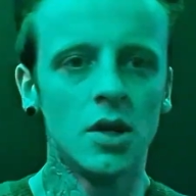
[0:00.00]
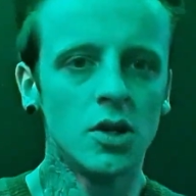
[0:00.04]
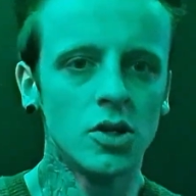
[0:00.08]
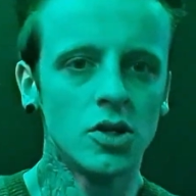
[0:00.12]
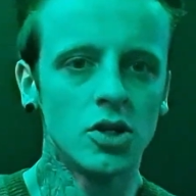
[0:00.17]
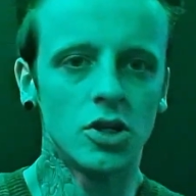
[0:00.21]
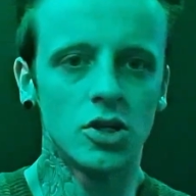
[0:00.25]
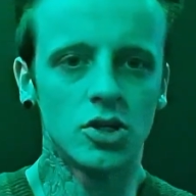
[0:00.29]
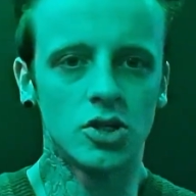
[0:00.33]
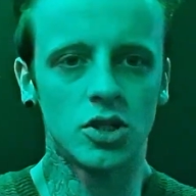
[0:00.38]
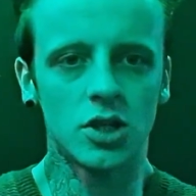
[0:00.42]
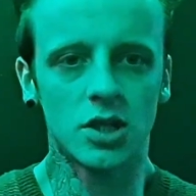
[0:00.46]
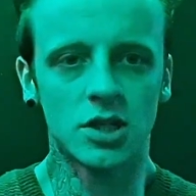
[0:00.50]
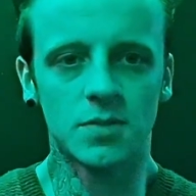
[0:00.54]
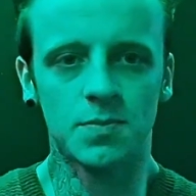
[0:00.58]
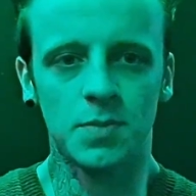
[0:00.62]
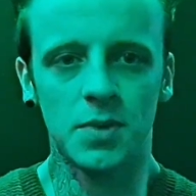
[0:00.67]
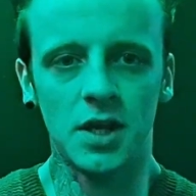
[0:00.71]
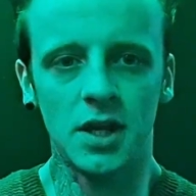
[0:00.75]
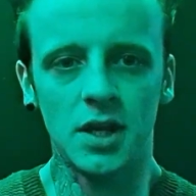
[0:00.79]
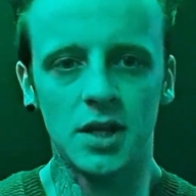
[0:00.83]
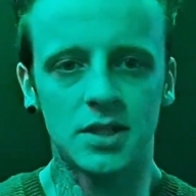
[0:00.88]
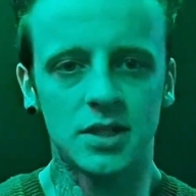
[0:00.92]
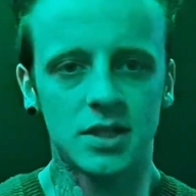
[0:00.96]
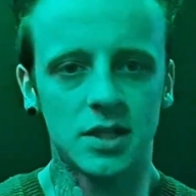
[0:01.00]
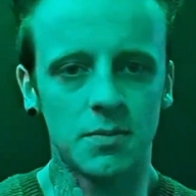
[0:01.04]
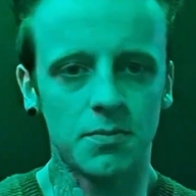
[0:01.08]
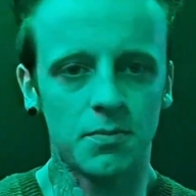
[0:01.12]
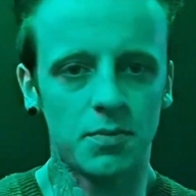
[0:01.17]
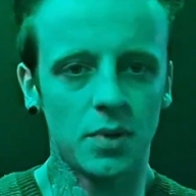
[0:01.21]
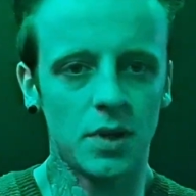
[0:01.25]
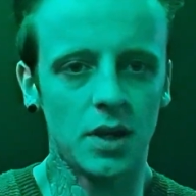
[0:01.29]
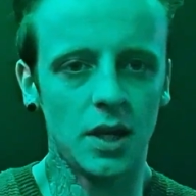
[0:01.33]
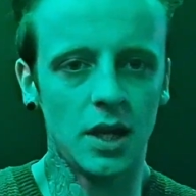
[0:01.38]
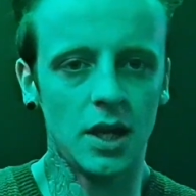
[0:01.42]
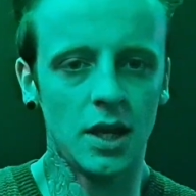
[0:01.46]
Just be
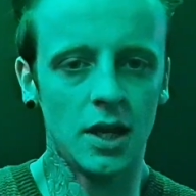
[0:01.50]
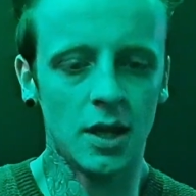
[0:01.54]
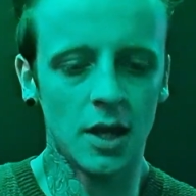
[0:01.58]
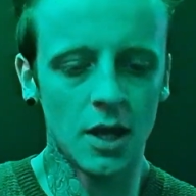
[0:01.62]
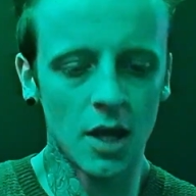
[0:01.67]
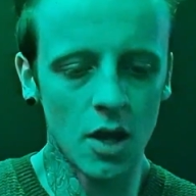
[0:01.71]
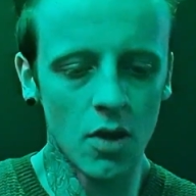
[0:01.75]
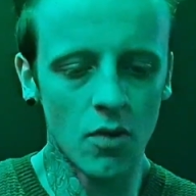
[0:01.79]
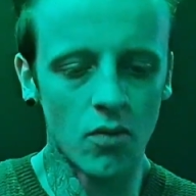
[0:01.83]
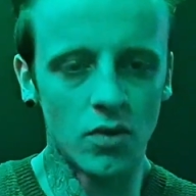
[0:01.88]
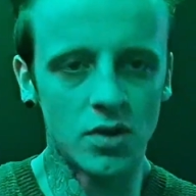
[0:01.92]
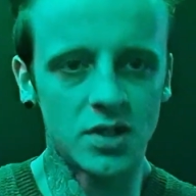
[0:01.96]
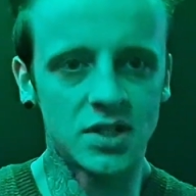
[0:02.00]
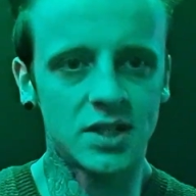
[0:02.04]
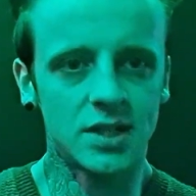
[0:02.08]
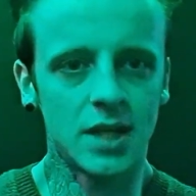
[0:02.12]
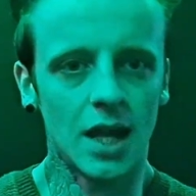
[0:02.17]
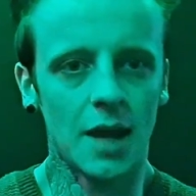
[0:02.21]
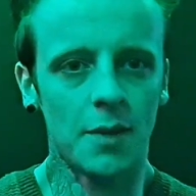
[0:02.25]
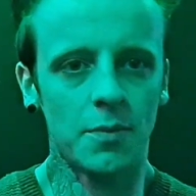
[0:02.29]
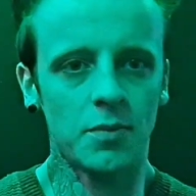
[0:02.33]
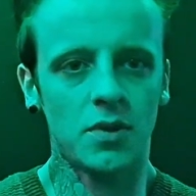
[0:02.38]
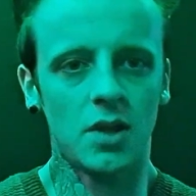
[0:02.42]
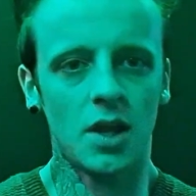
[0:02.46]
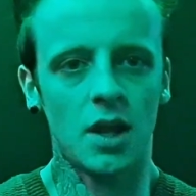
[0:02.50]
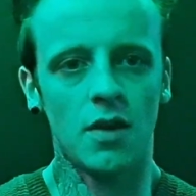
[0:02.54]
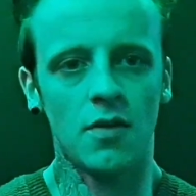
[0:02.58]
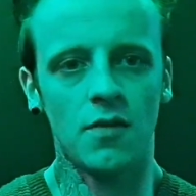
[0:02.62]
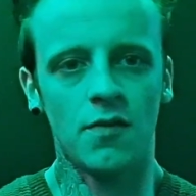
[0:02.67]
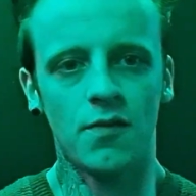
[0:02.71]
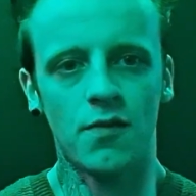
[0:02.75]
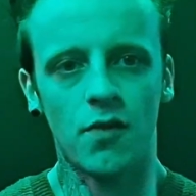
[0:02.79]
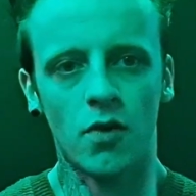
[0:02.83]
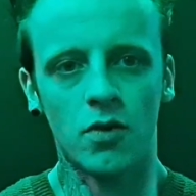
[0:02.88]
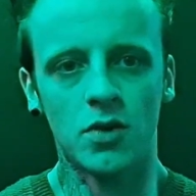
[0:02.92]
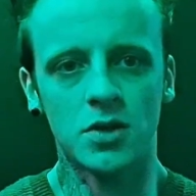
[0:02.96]
simply
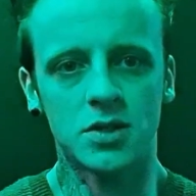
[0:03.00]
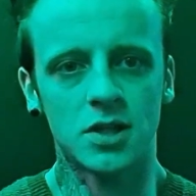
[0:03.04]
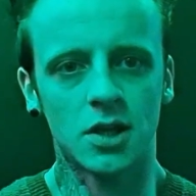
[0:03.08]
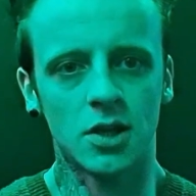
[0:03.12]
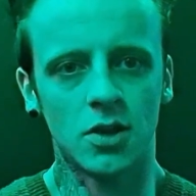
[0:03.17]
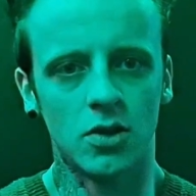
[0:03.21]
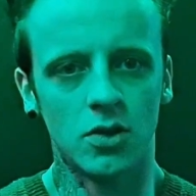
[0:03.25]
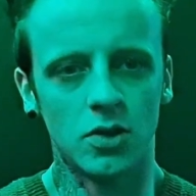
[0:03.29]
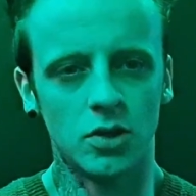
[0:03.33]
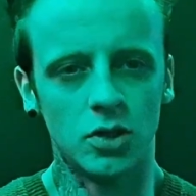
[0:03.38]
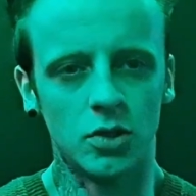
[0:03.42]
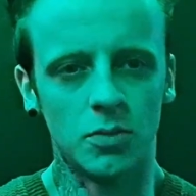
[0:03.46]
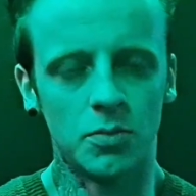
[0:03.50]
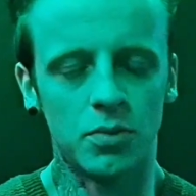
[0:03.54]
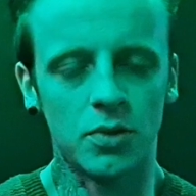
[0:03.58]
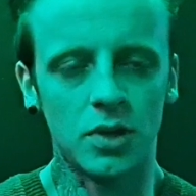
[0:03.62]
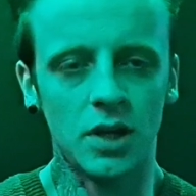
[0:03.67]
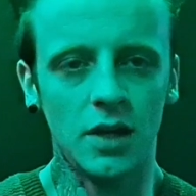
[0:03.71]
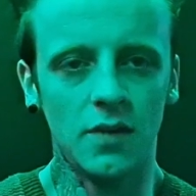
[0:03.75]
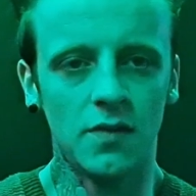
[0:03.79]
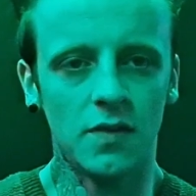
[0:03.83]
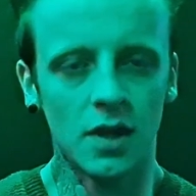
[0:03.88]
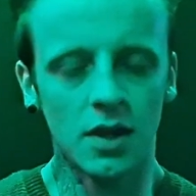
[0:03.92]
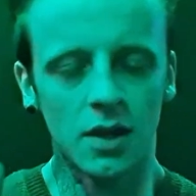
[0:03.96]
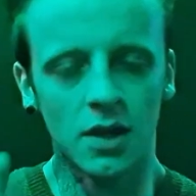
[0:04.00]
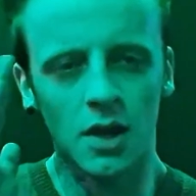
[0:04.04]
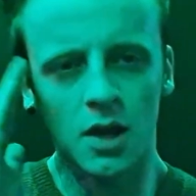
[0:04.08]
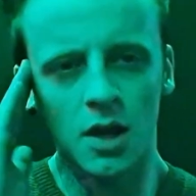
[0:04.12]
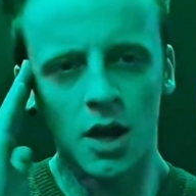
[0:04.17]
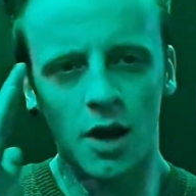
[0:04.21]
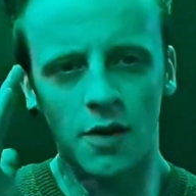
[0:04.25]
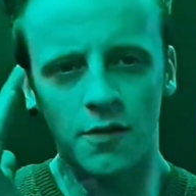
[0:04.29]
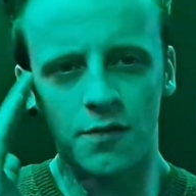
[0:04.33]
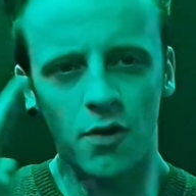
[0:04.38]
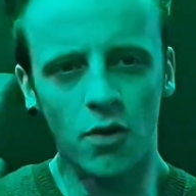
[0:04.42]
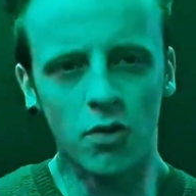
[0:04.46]
receptive, focusing on your breathing,
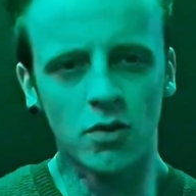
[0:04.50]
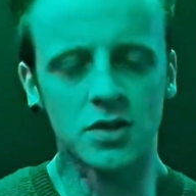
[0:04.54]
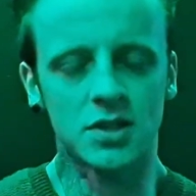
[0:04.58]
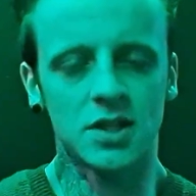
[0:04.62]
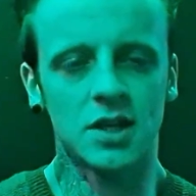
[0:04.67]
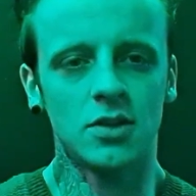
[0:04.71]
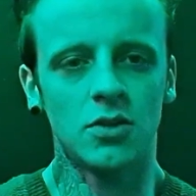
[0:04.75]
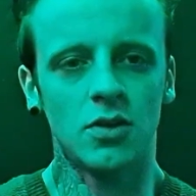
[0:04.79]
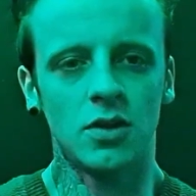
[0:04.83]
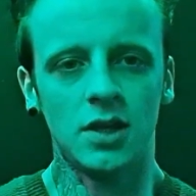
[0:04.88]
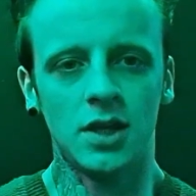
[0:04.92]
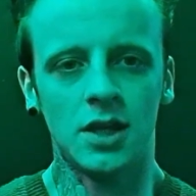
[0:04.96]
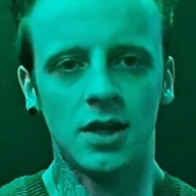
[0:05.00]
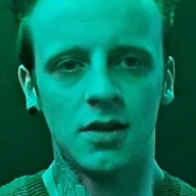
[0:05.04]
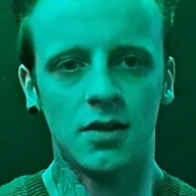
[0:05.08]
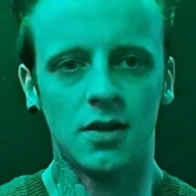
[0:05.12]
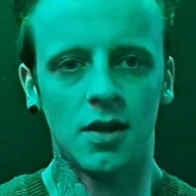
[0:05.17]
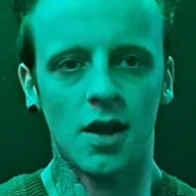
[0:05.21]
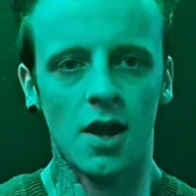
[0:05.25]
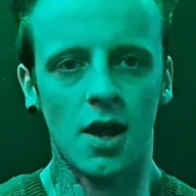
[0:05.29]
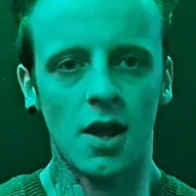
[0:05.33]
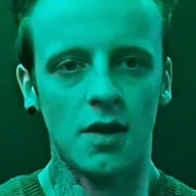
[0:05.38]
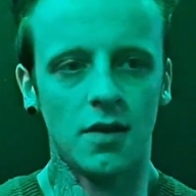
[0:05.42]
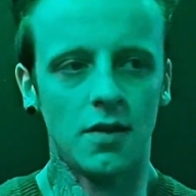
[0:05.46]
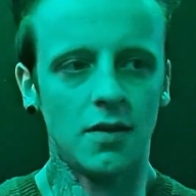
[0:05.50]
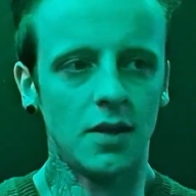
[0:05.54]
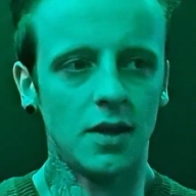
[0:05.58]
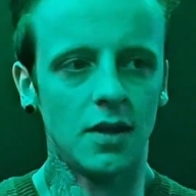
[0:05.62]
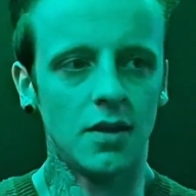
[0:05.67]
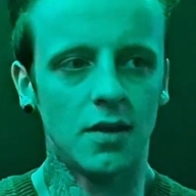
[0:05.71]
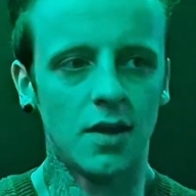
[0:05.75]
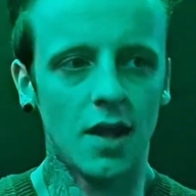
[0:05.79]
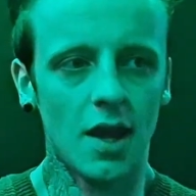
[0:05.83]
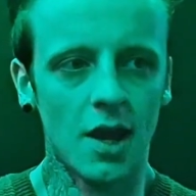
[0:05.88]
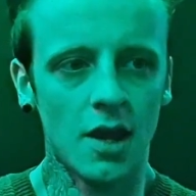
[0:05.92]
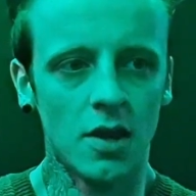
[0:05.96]
and focusing on the
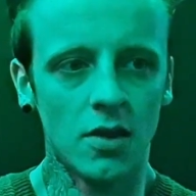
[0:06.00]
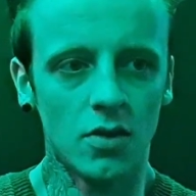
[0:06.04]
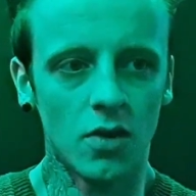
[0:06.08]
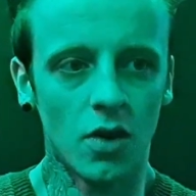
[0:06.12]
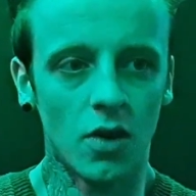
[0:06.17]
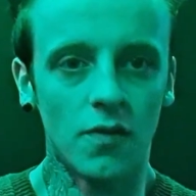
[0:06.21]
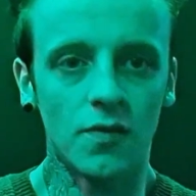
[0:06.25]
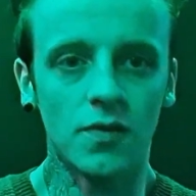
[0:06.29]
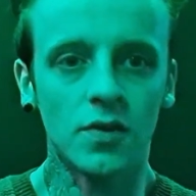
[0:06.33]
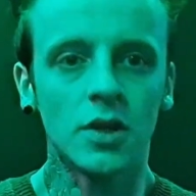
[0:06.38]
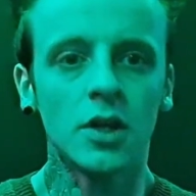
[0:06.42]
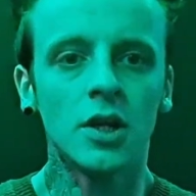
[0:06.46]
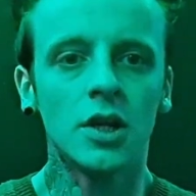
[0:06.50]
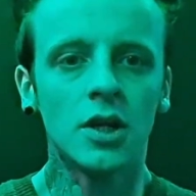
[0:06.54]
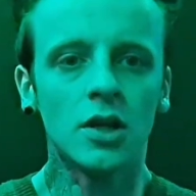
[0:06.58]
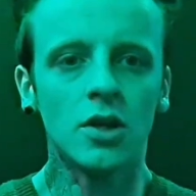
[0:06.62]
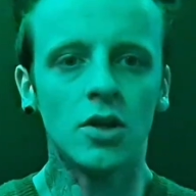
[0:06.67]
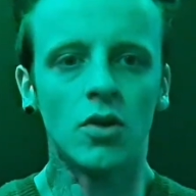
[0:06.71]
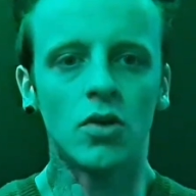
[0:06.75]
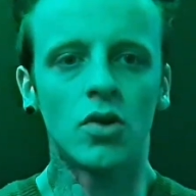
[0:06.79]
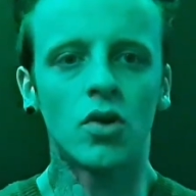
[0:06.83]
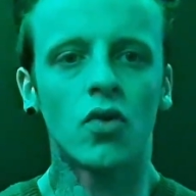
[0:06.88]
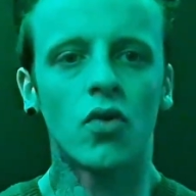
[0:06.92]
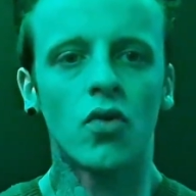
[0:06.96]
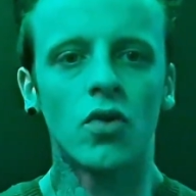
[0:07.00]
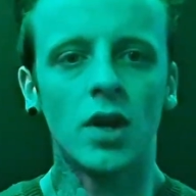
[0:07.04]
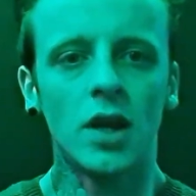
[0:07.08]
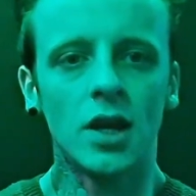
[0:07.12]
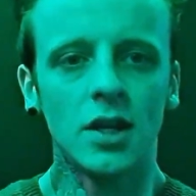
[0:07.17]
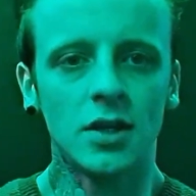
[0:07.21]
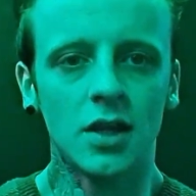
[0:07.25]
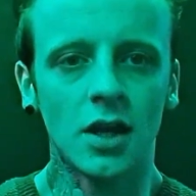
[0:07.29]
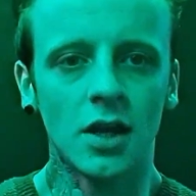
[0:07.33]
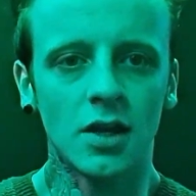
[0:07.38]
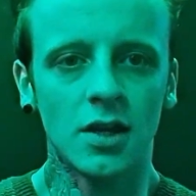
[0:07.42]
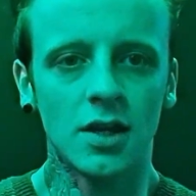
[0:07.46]
intent of,
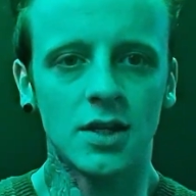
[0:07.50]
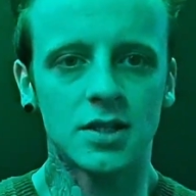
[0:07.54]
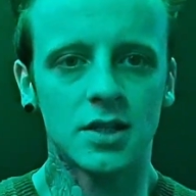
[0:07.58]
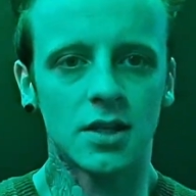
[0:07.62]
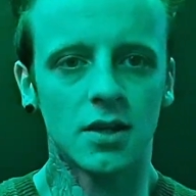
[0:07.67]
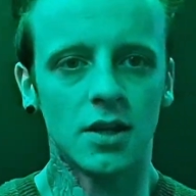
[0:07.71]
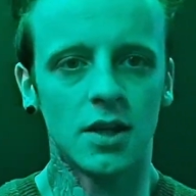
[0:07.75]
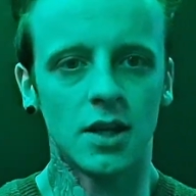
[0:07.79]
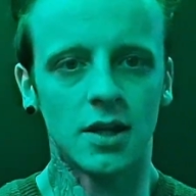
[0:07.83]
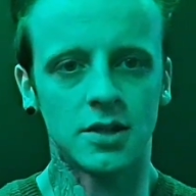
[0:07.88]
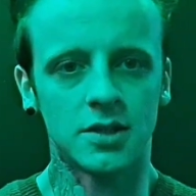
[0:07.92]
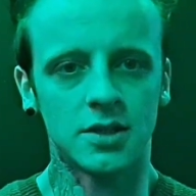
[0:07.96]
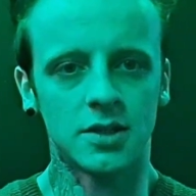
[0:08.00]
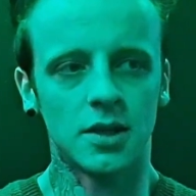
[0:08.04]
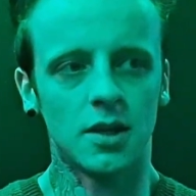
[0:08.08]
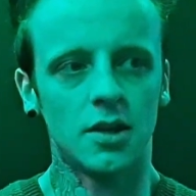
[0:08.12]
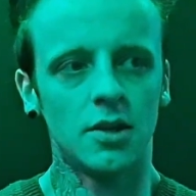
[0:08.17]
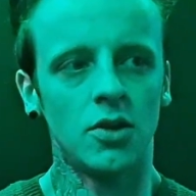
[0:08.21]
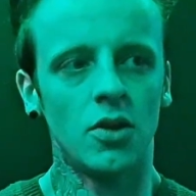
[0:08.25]
creating this elixir.